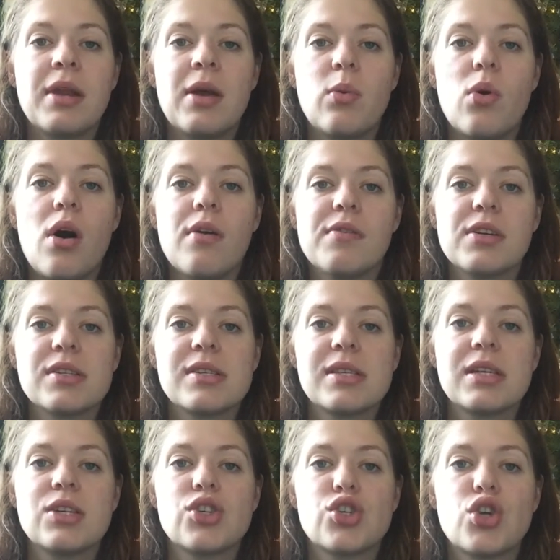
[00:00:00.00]
and I will
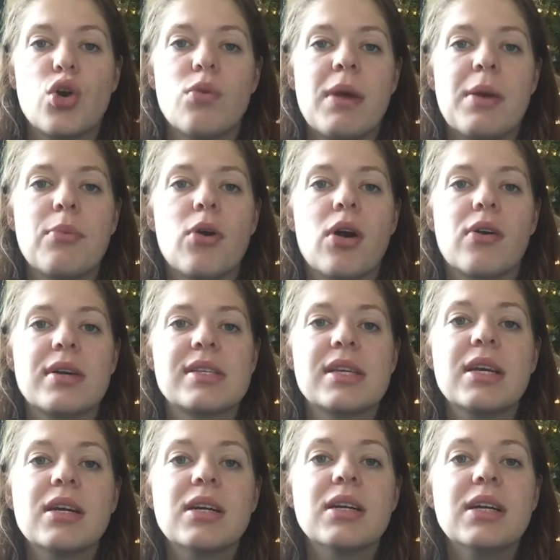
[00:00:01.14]
obviously show my progress
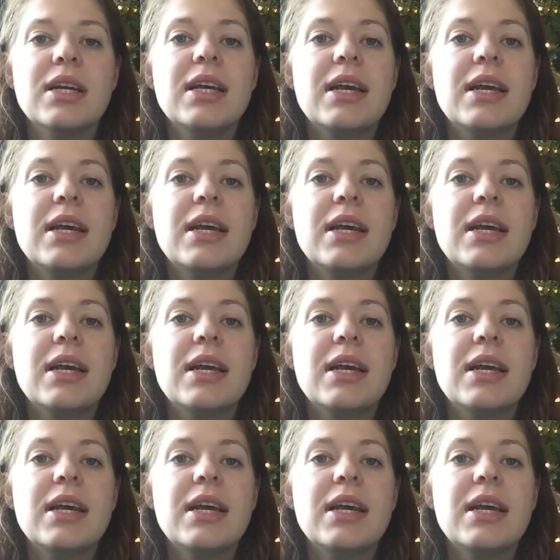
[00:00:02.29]
here.